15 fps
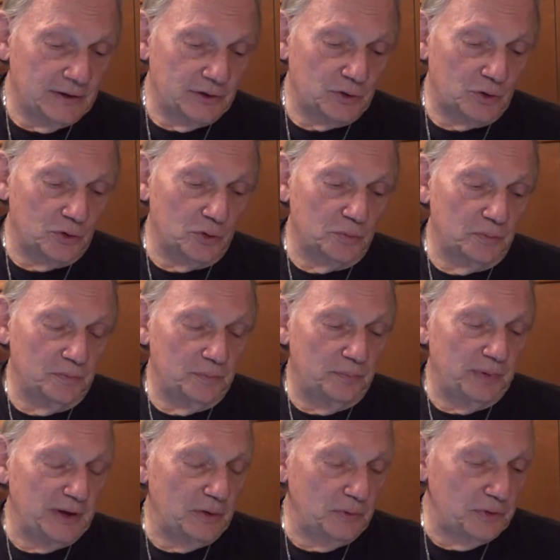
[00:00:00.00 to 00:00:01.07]
So
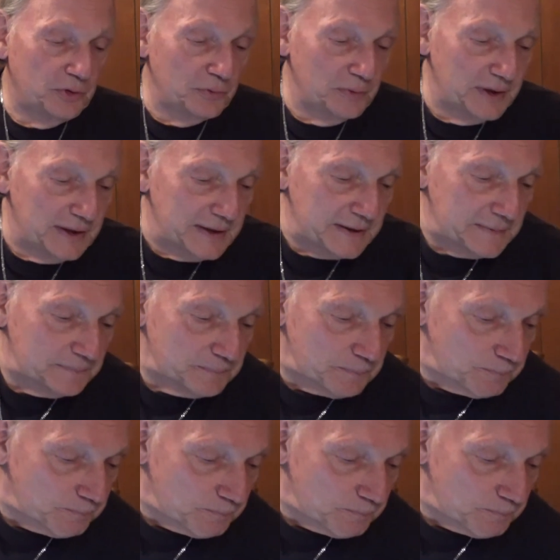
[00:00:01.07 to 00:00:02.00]
bear with the reading